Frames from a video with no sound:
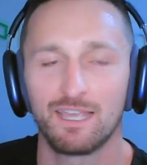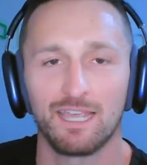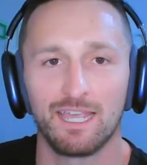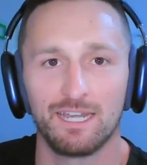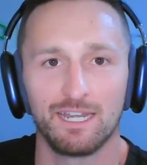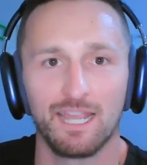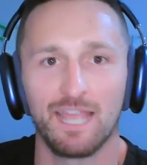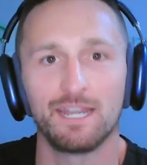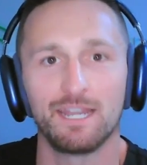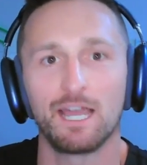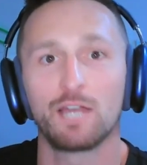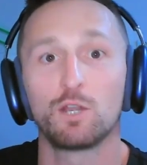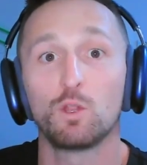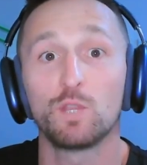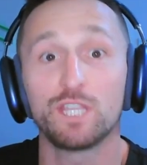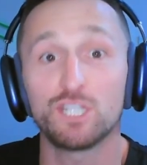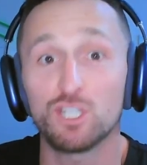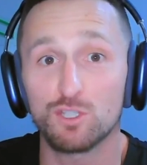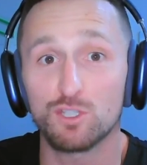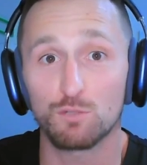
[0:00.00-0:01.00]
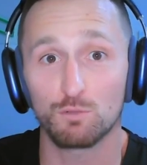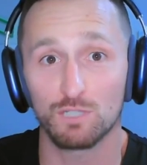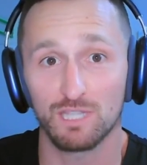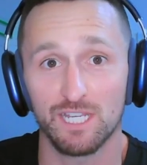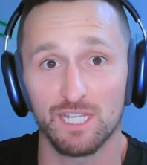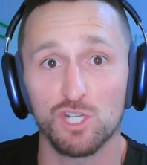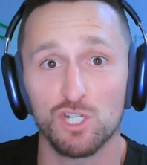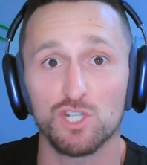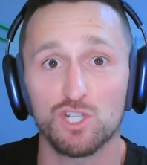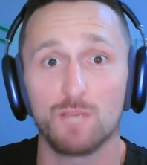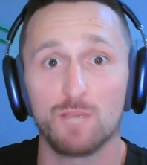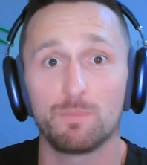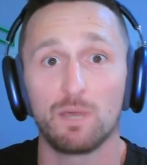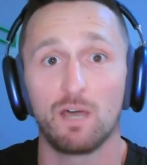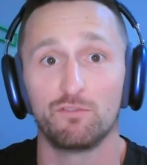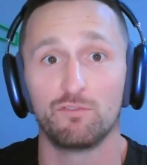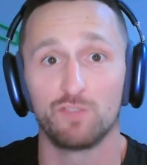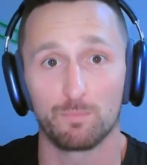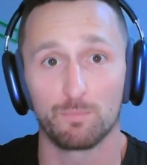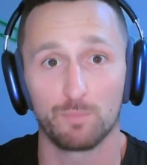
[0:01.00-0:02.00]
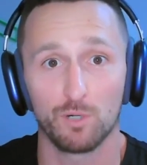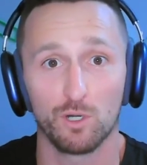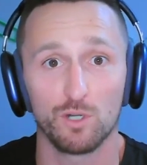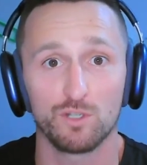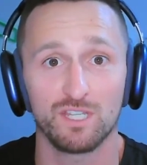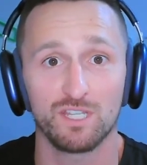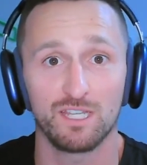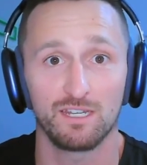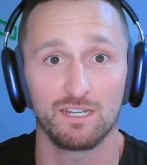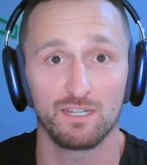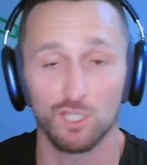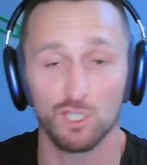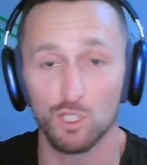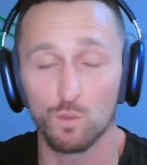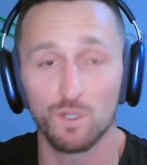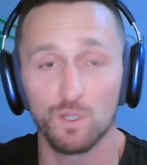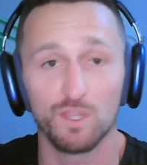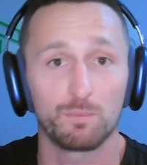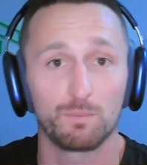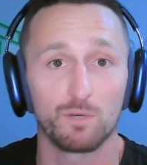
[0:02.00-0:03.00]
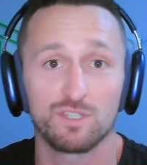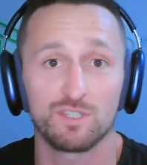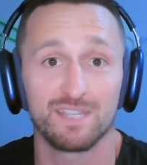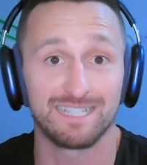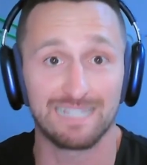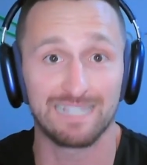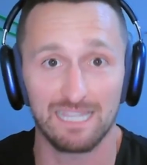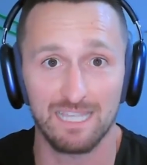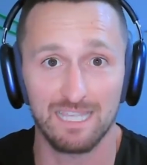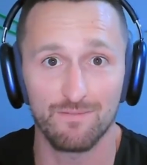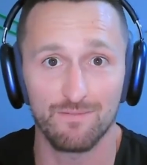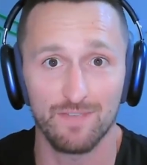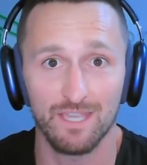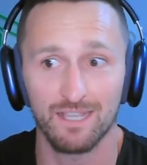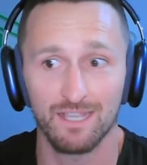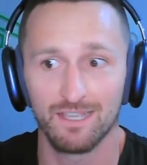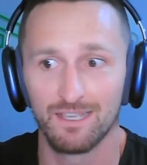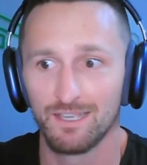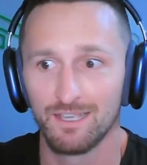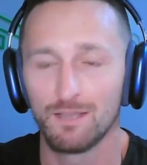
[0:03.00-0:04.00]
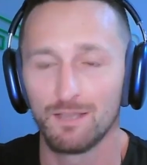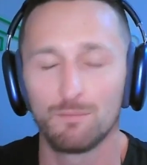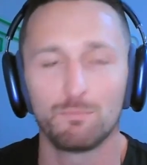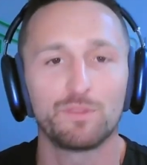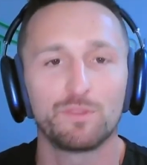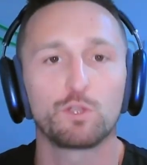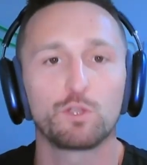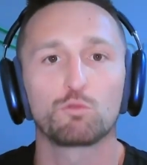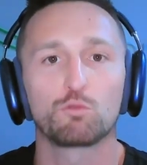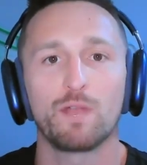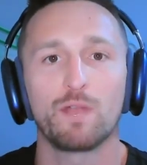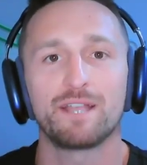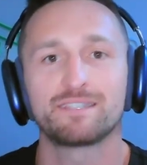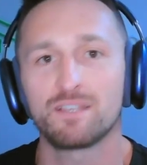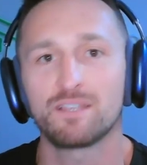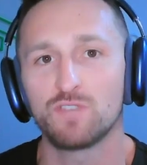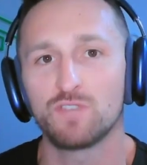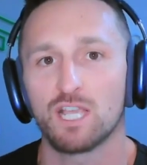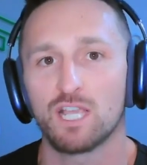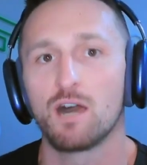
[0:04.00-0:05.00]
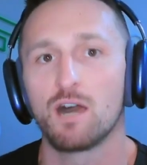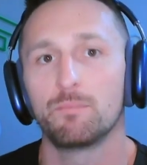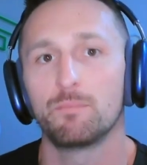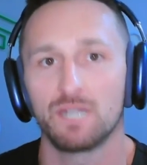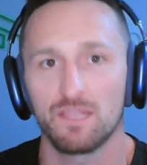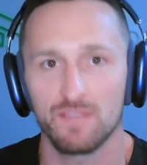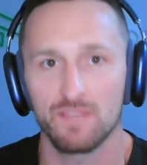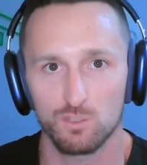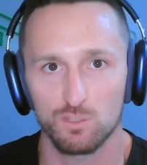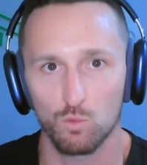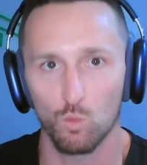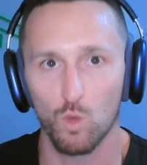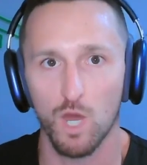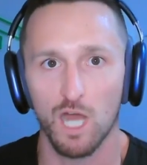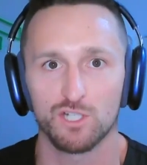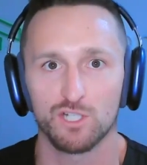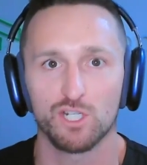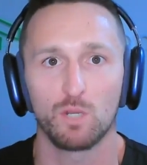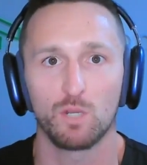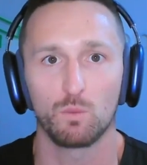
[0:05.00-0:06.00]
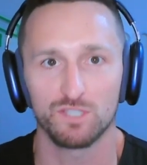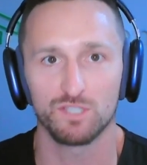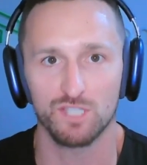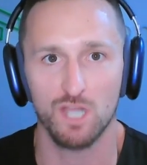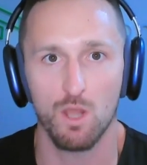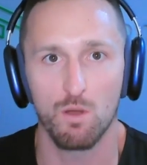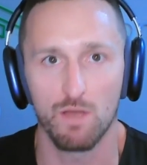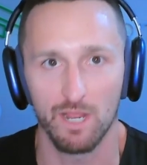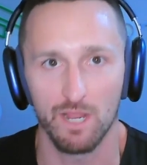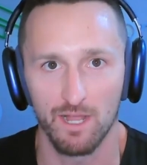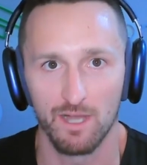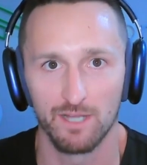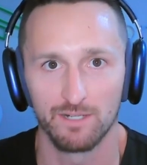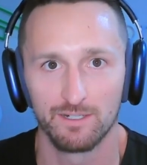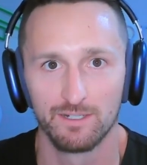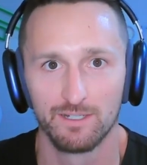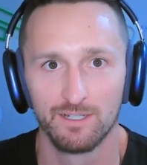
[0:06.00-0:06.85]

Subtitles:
And not only just the relationship of the person, you and the person that's leaving, but the rest of the company that's watching what's going on.